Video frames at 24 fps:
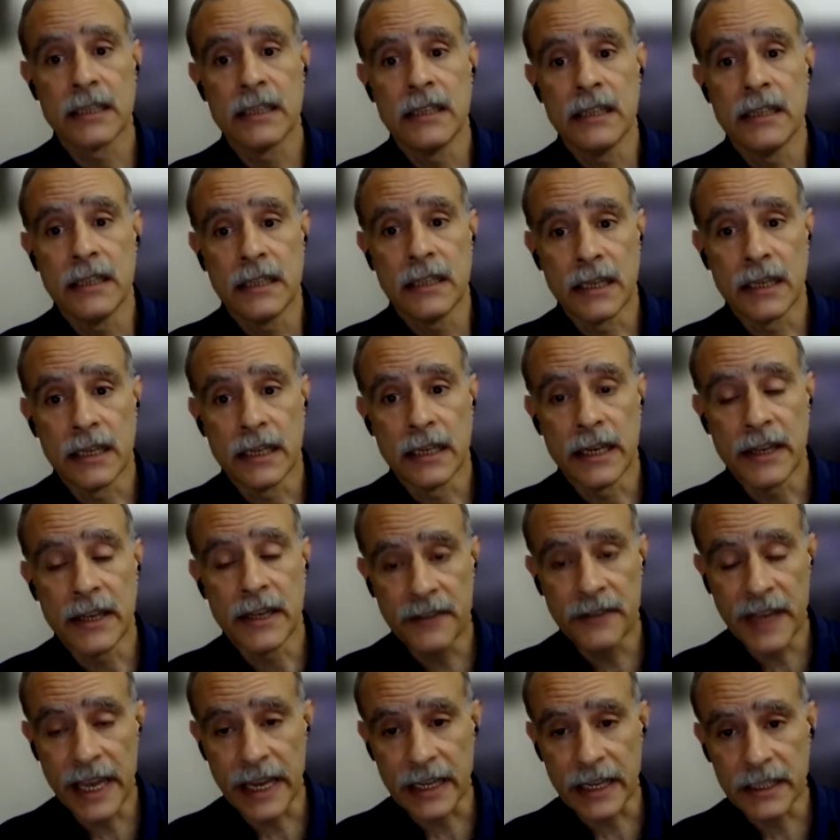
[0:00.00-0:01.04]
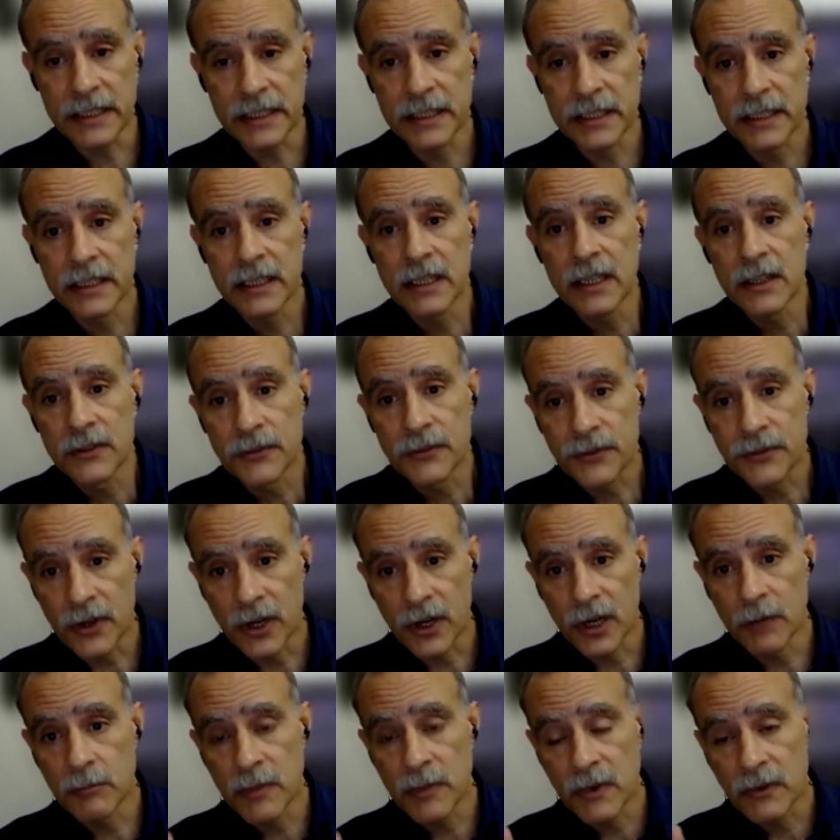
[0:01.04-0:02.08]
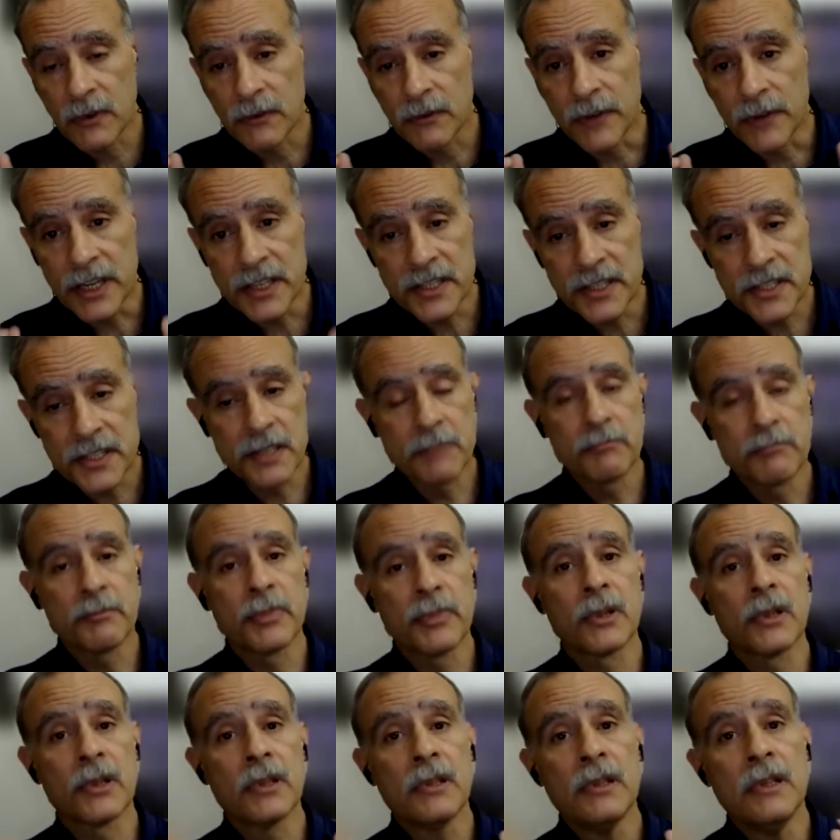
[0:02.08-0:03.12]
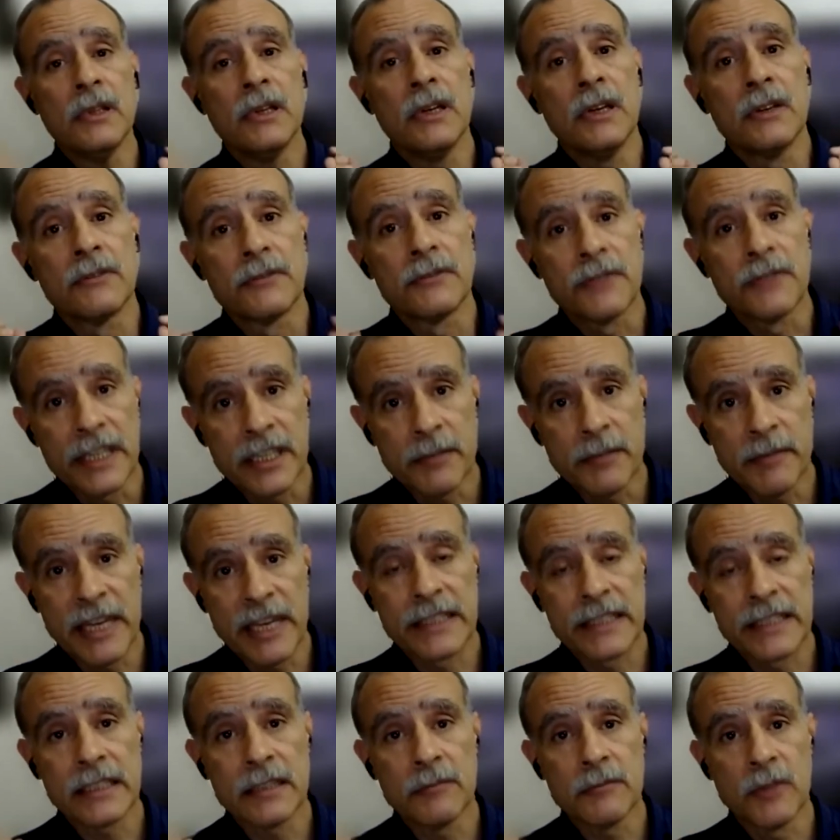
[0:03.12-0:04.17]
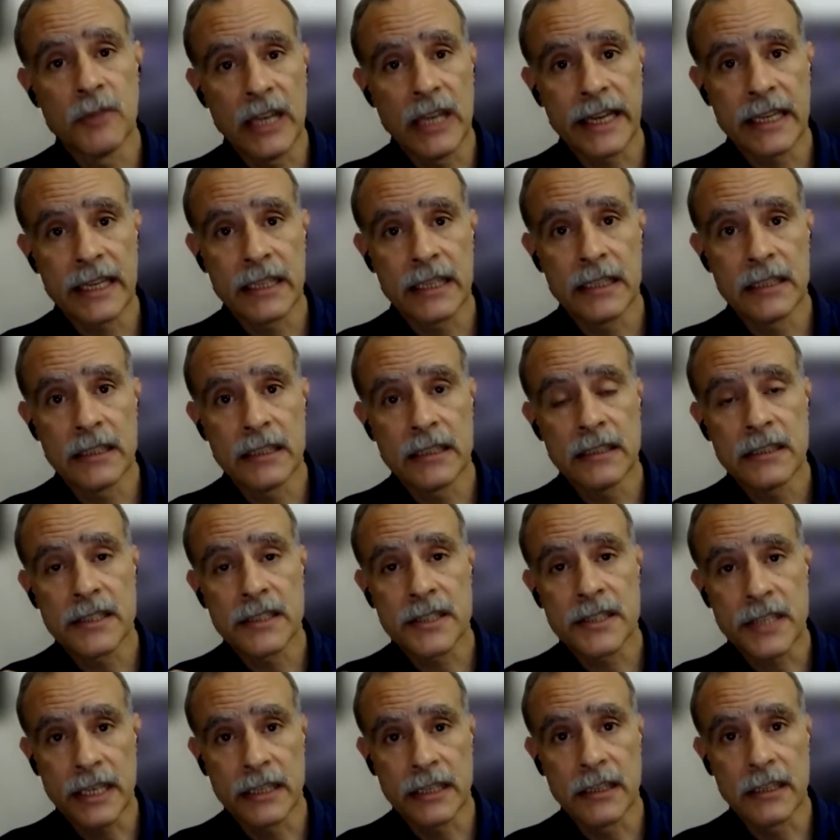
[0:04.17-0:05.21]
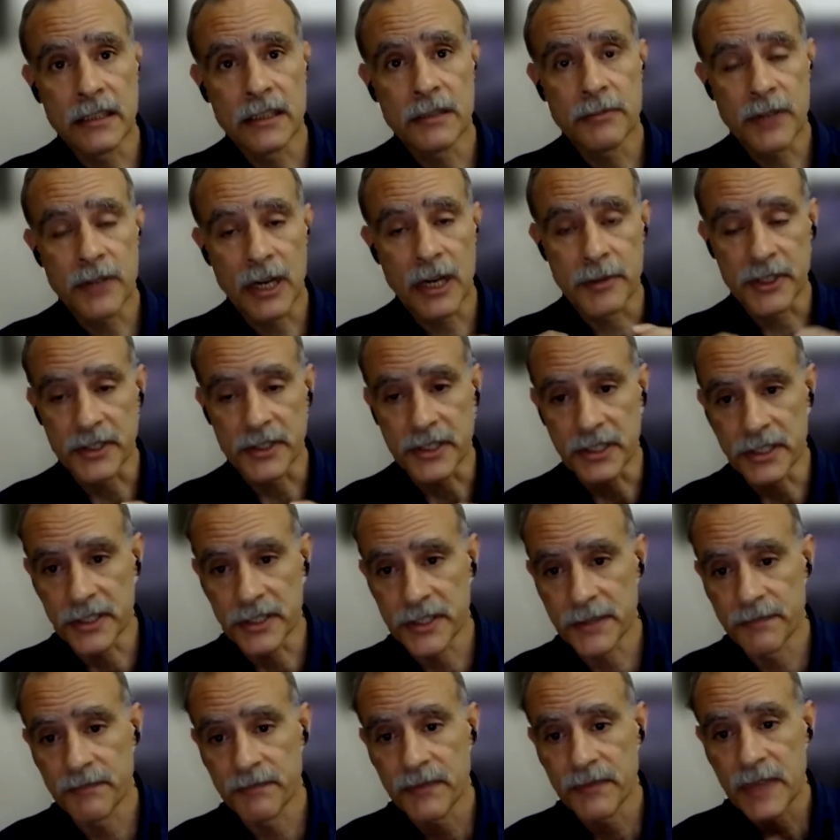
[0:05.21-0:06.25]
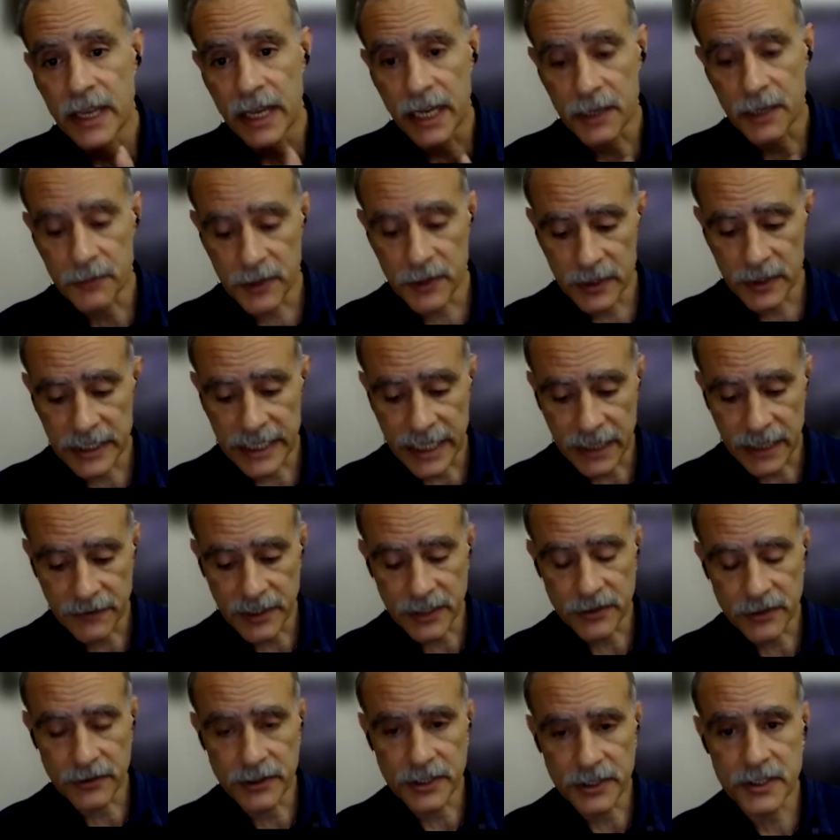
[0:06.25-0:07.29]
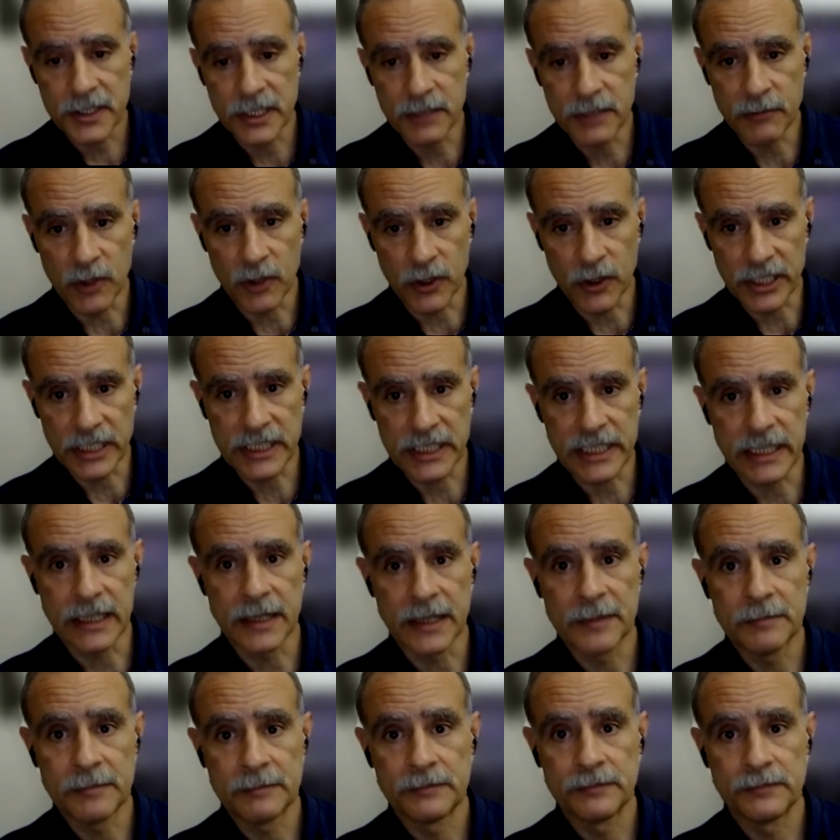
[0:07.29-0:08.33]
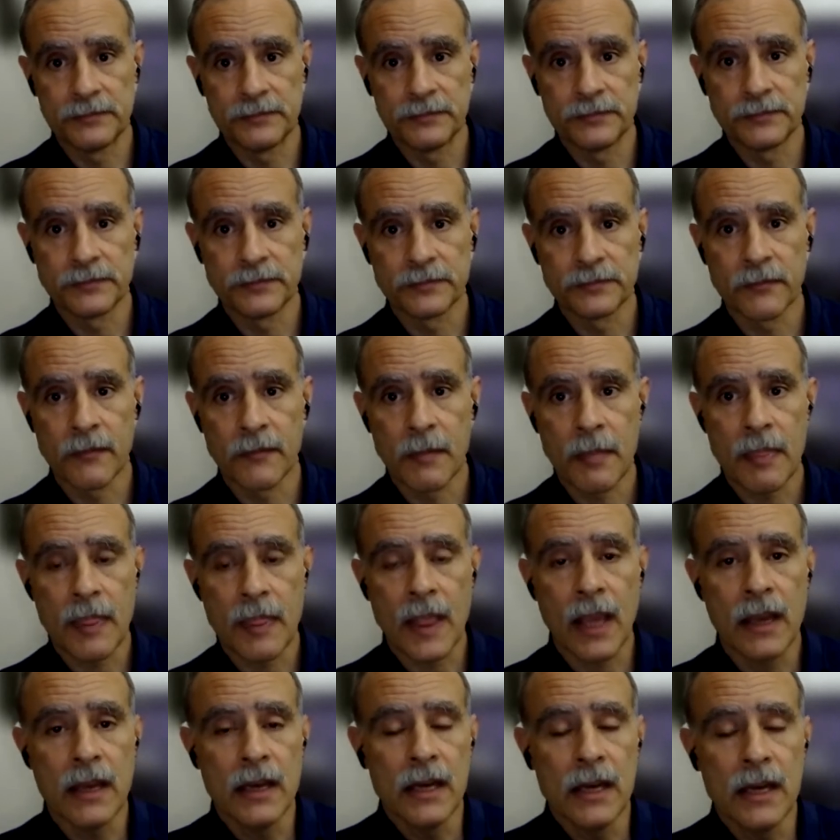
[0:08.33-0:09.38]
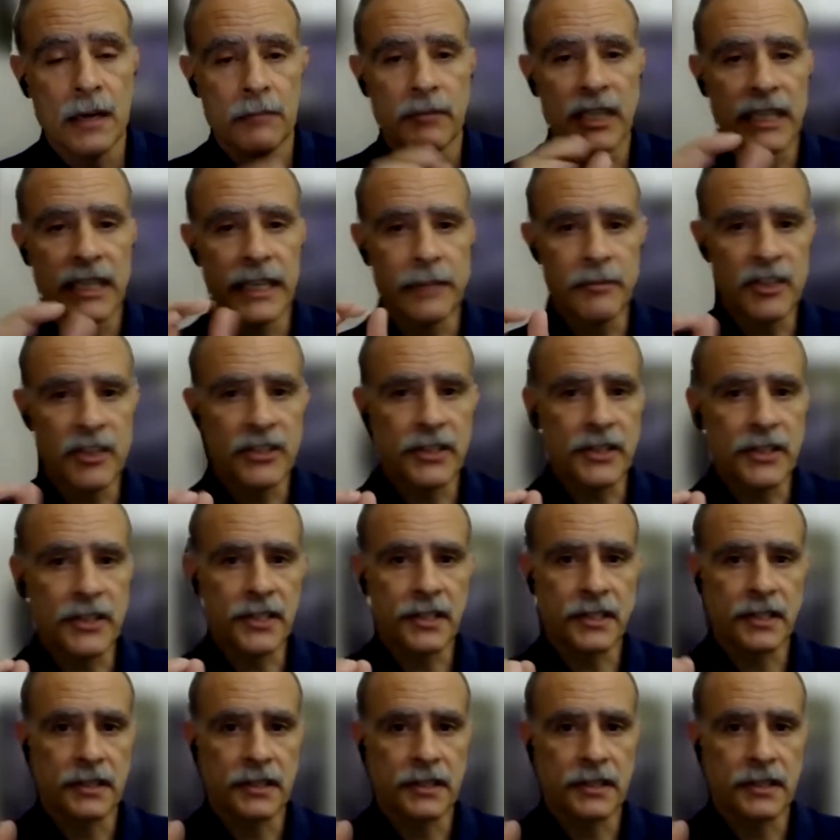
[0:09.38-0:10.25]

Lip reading: effect from very simple fundamental molecular cellular properties. And we will dive into this in more detail. But let me just,